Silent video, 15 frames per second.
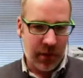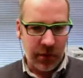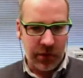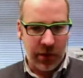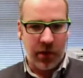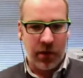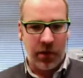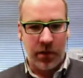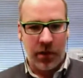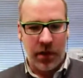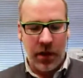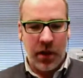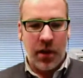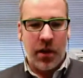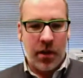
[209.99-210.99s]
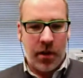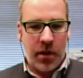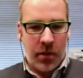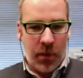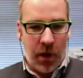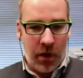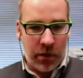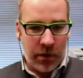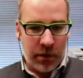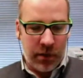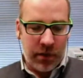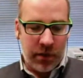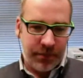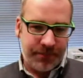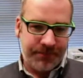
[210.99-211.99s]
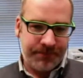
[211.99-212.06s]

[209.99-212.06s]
all good.